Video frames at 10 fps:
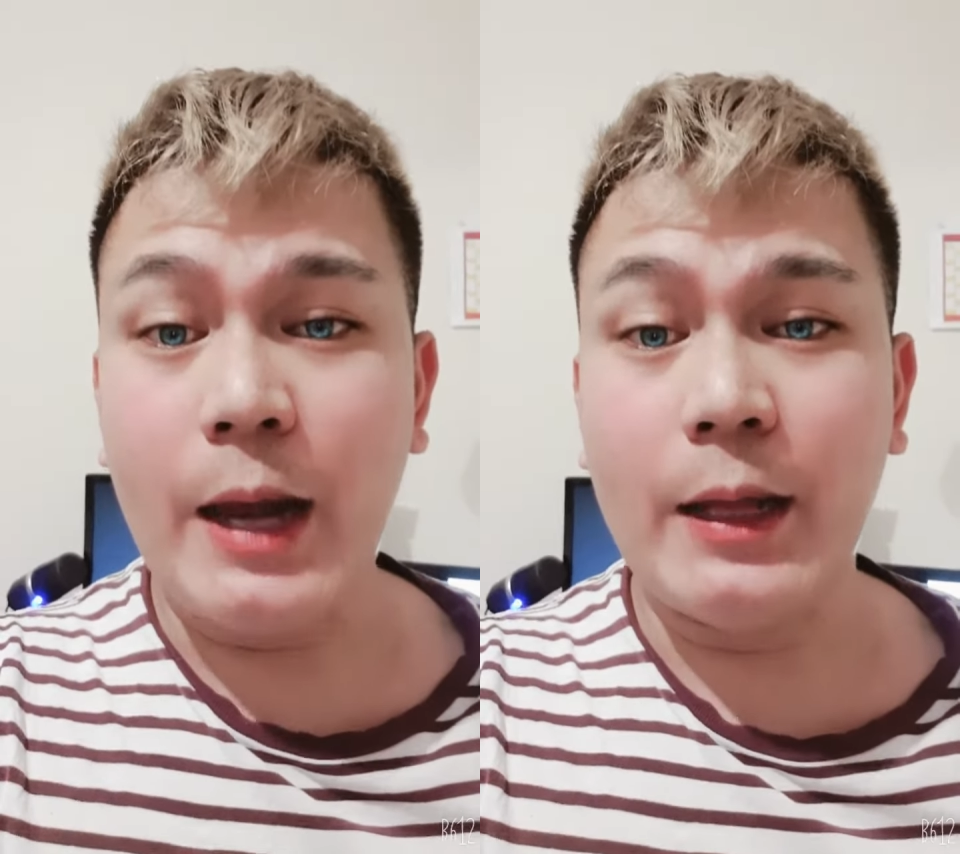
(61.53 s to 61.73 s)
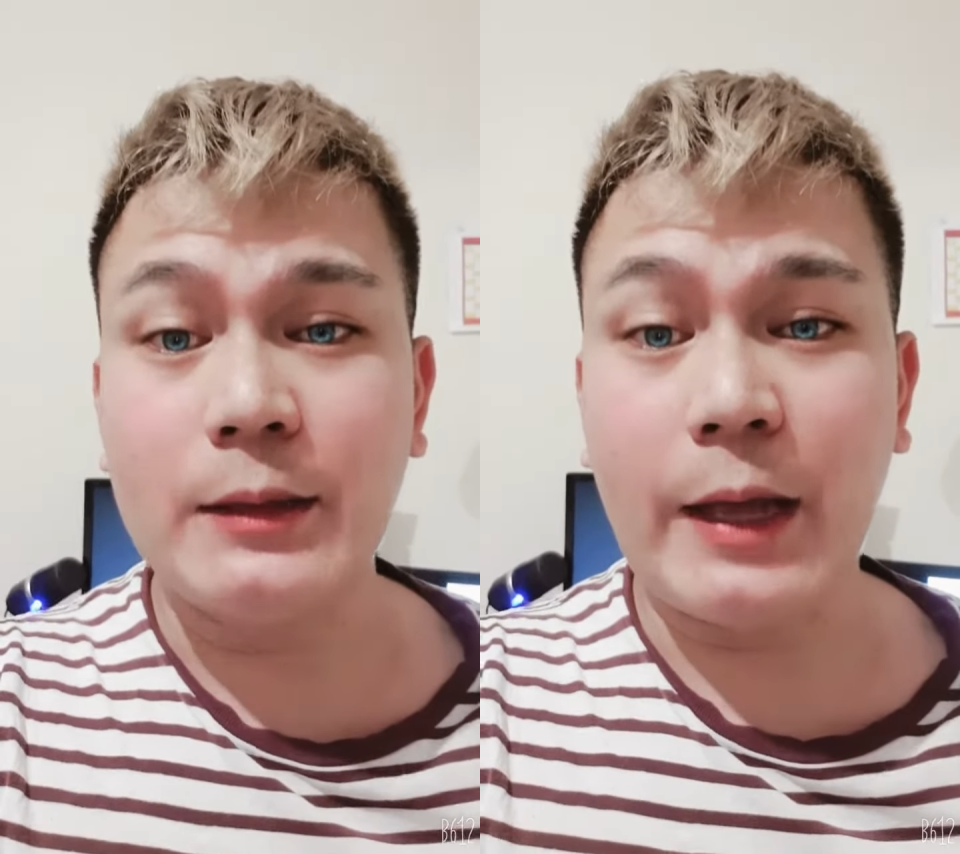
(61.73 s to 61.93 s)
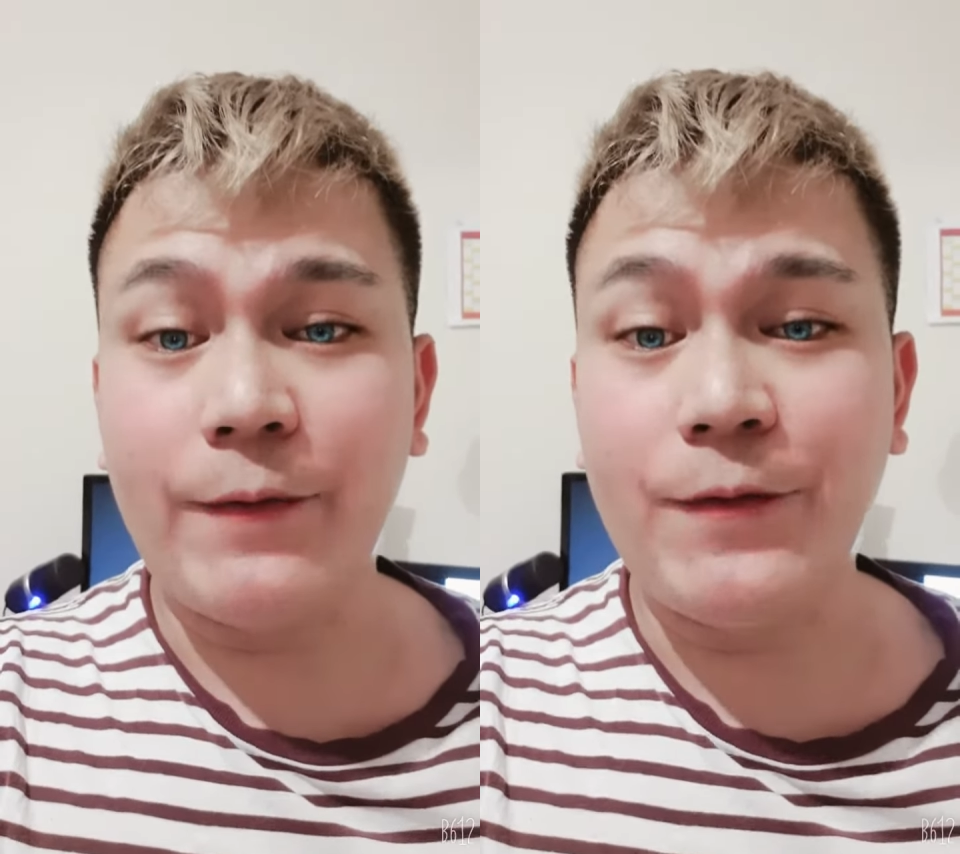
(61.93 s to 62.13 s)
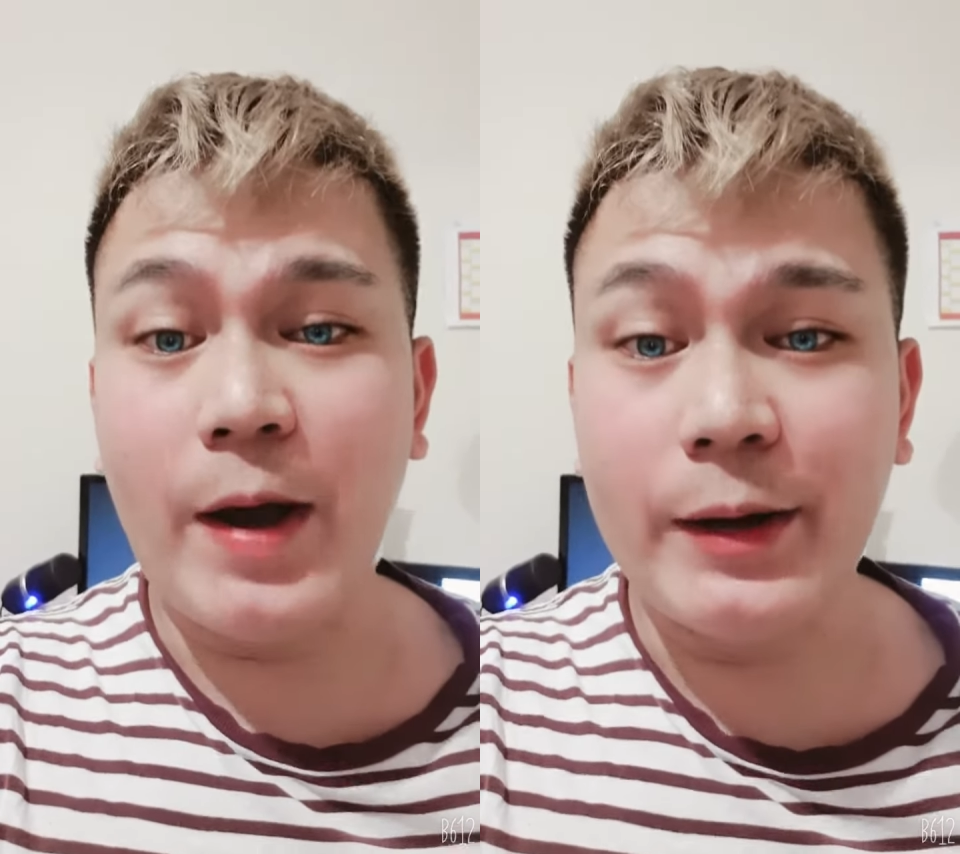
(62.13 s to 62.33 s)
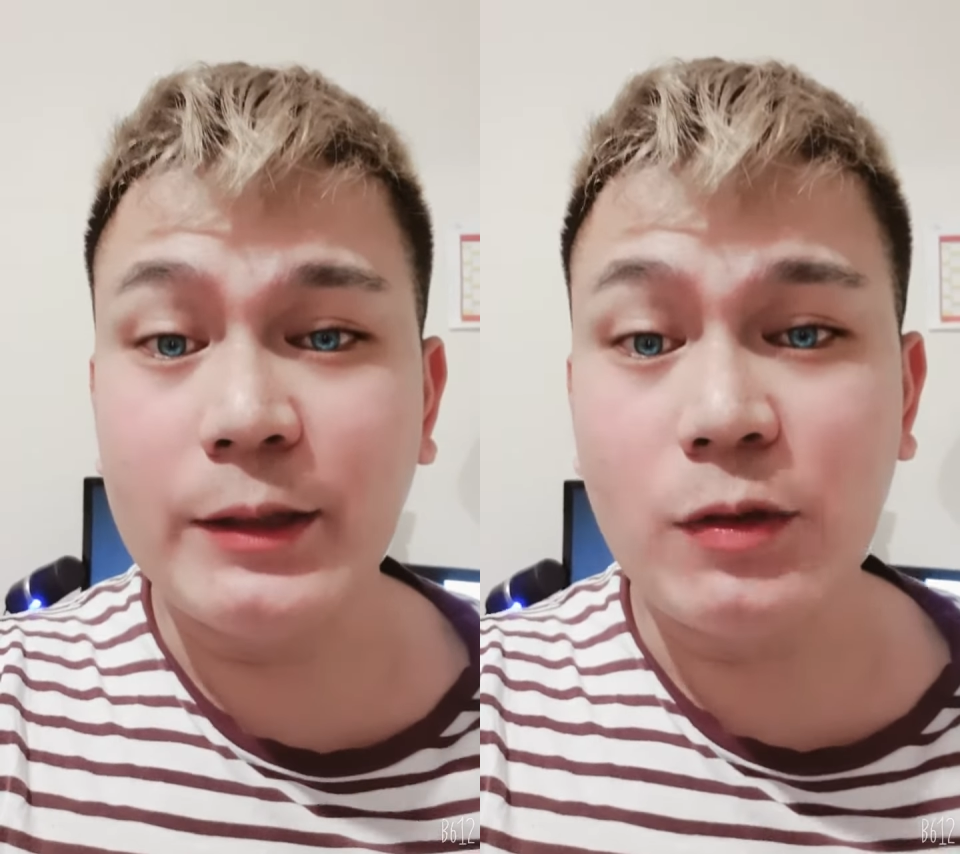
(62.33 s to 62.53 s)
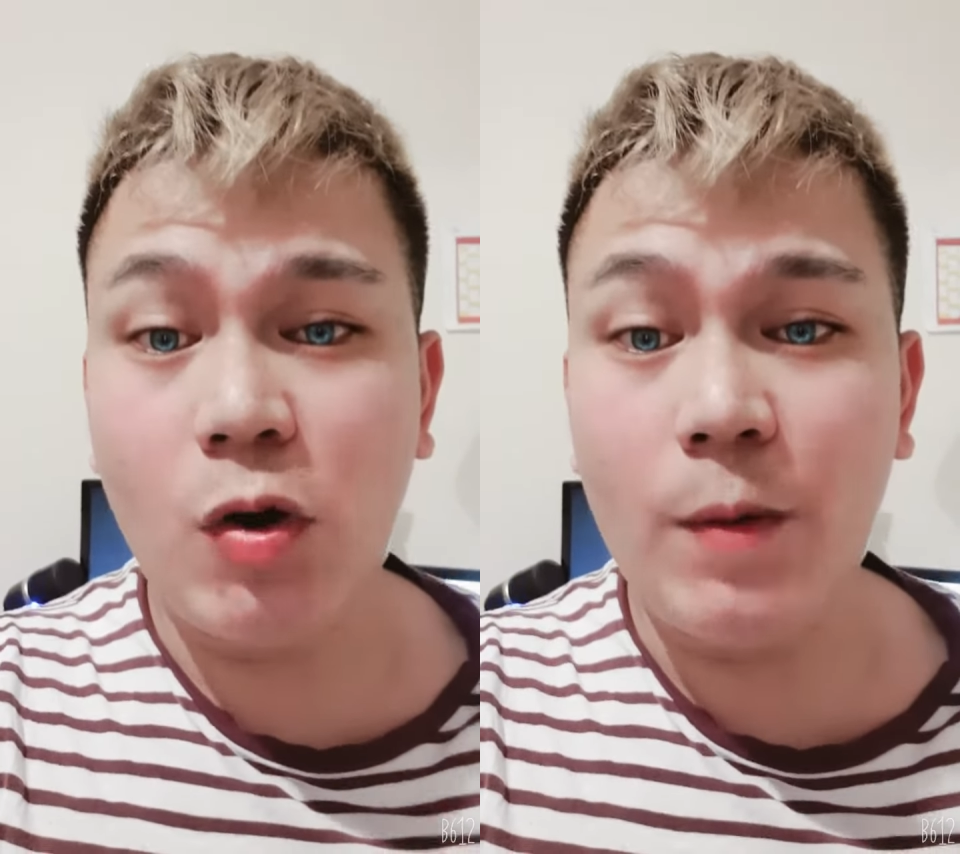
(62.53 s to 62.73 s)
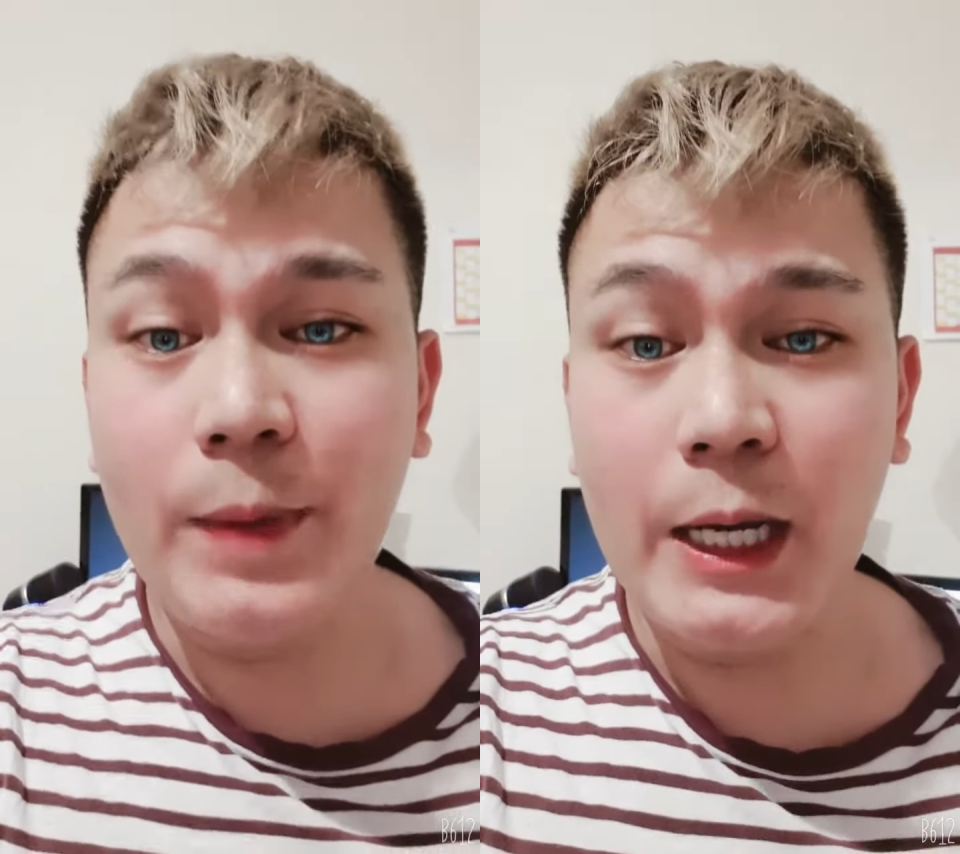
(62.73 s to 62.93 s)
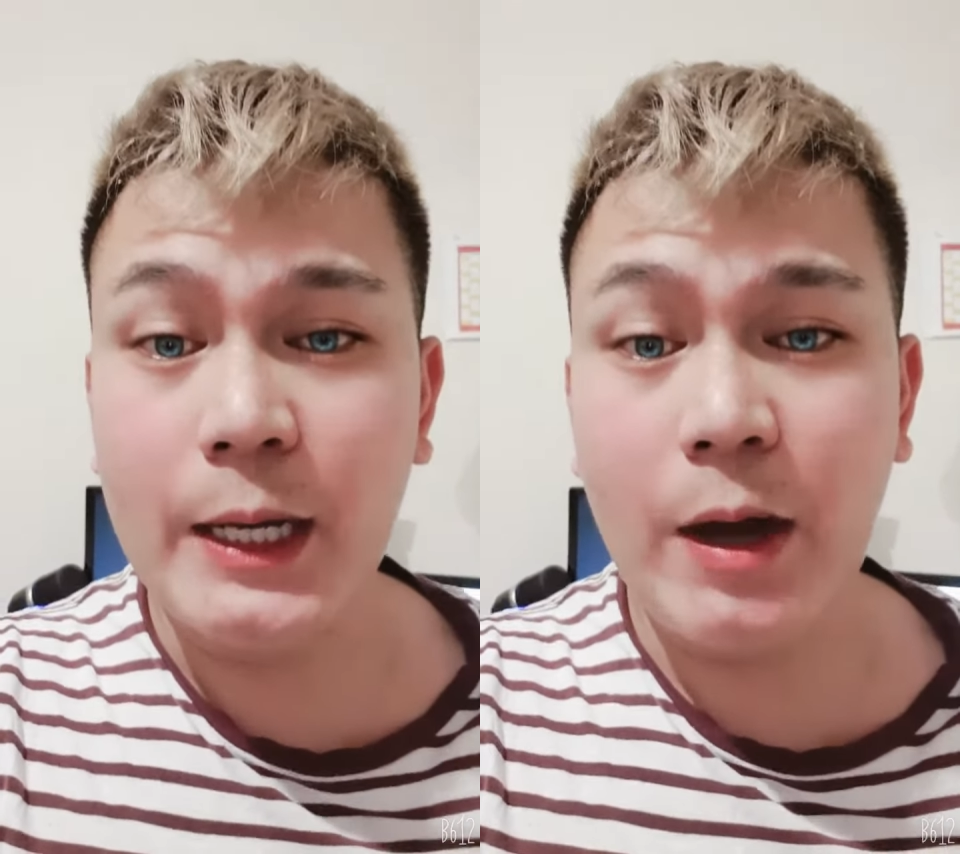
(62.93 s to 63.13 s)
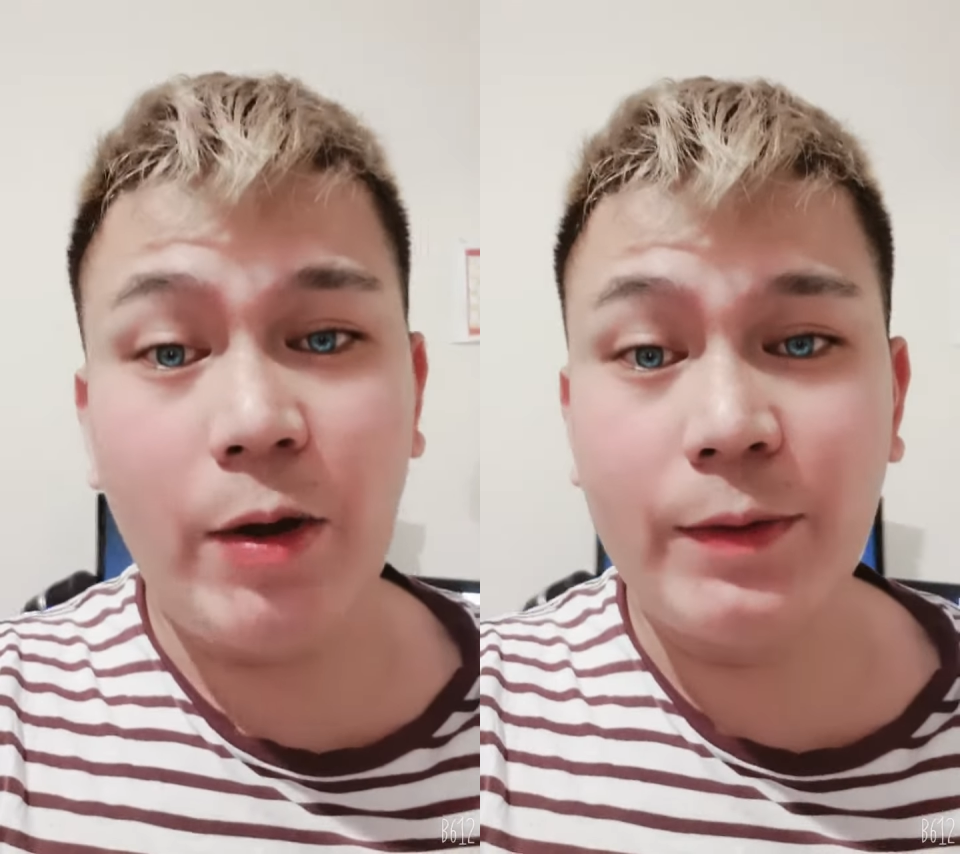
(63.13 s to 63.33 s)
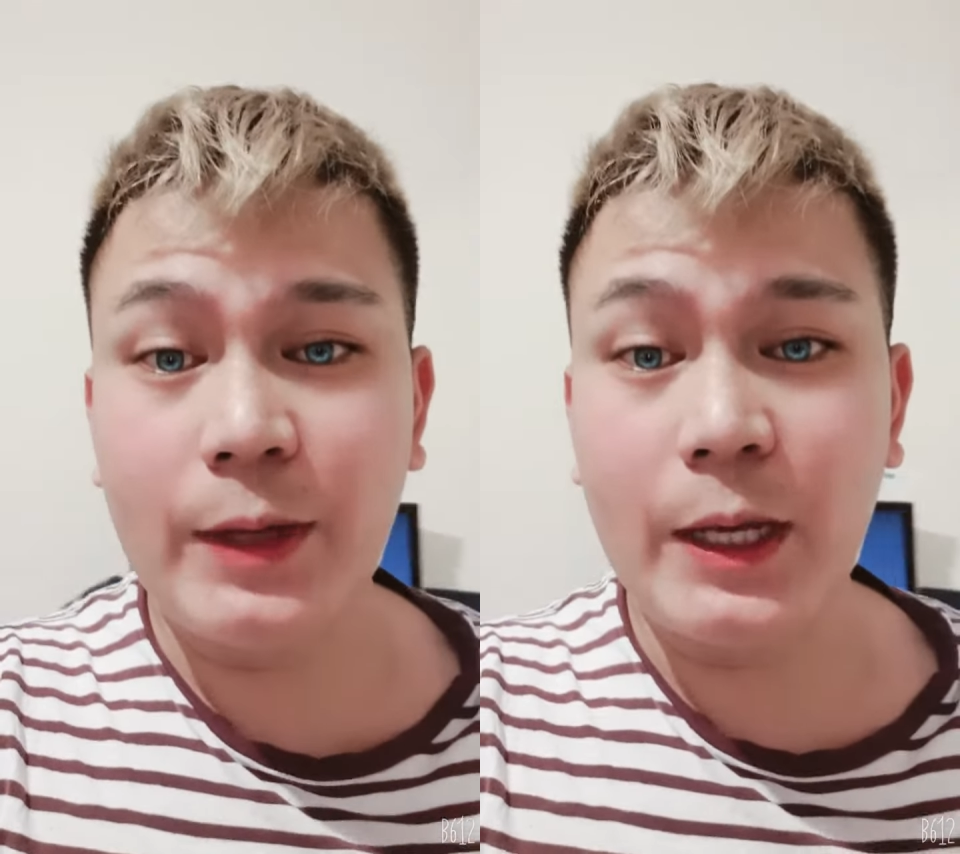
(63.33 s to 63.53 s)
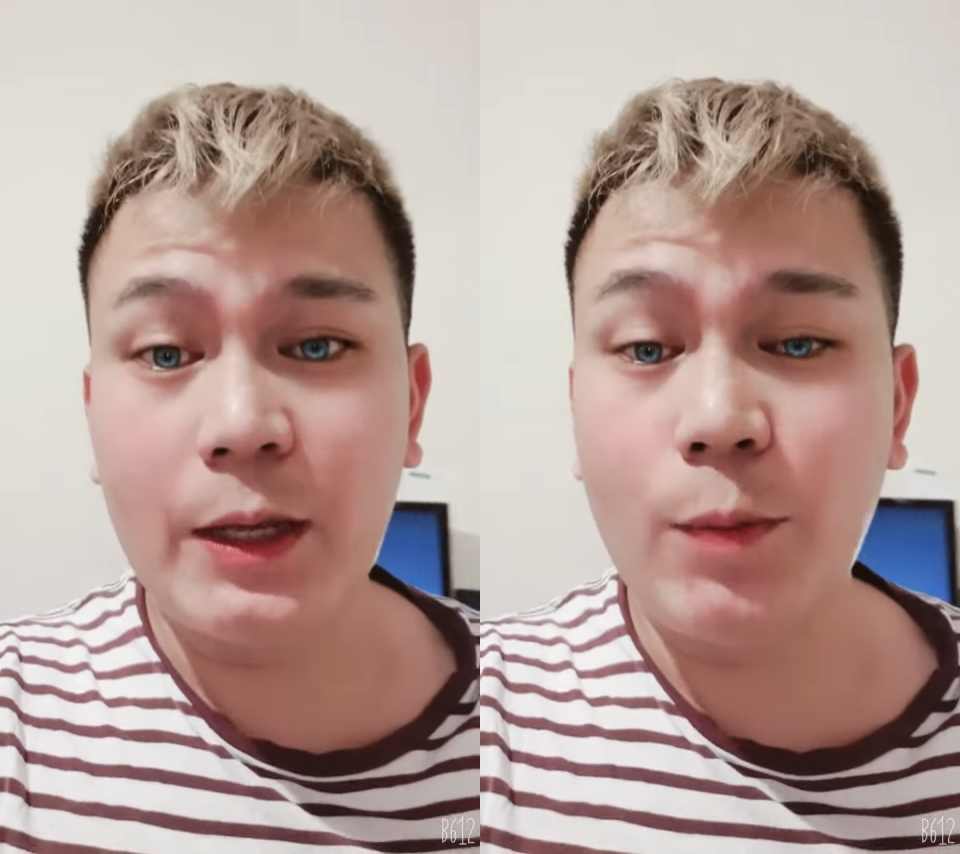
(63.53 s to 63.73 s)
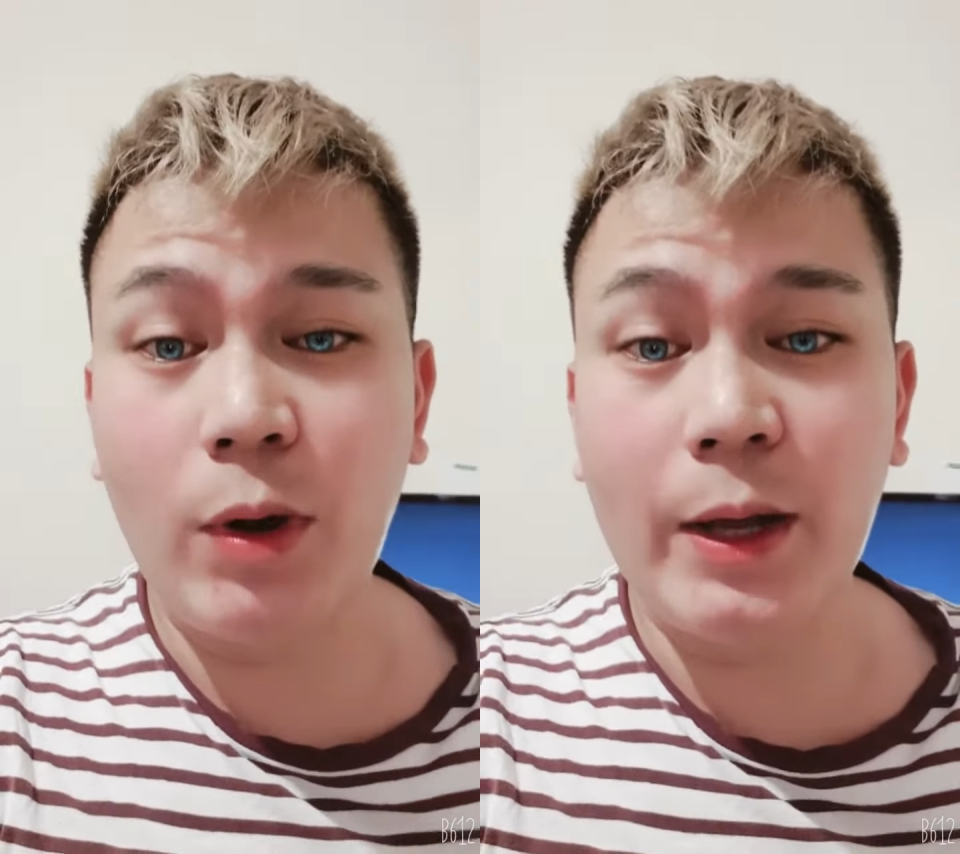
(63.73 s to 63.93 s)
and it's like thunderstorming and everything. You